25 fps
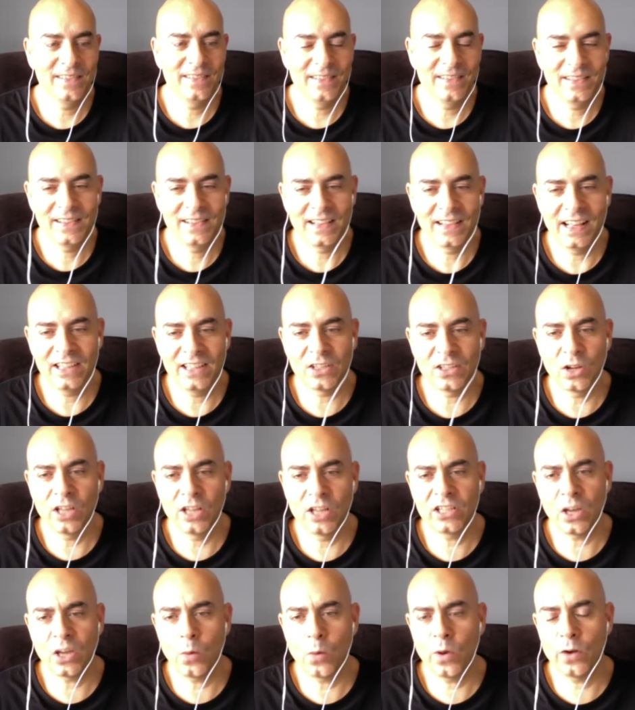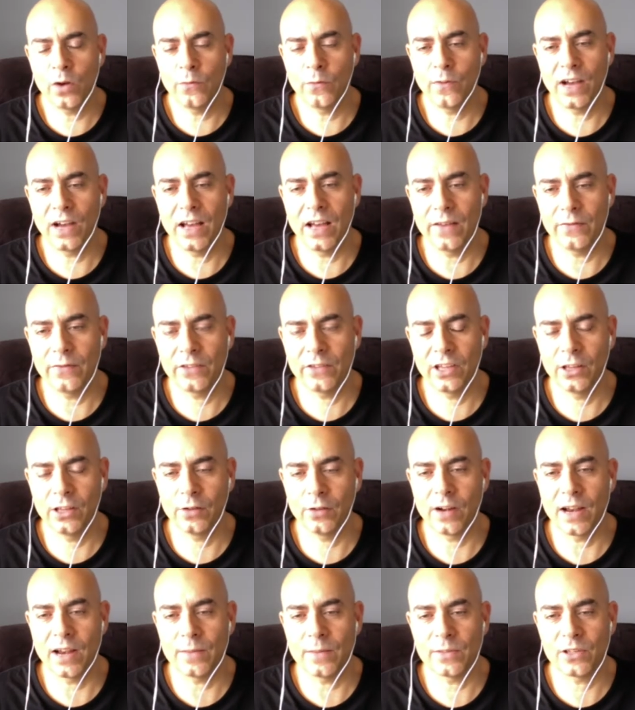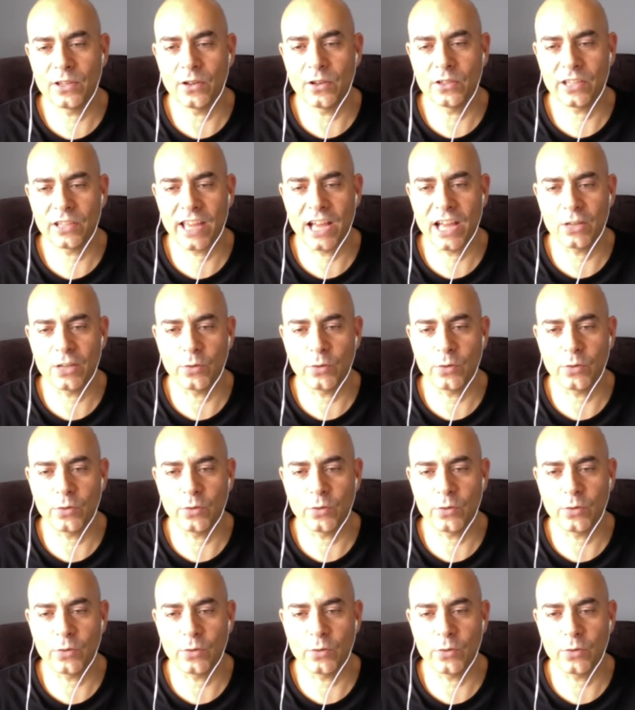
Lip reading: It's a 105 kilograms, so it's a catch weight.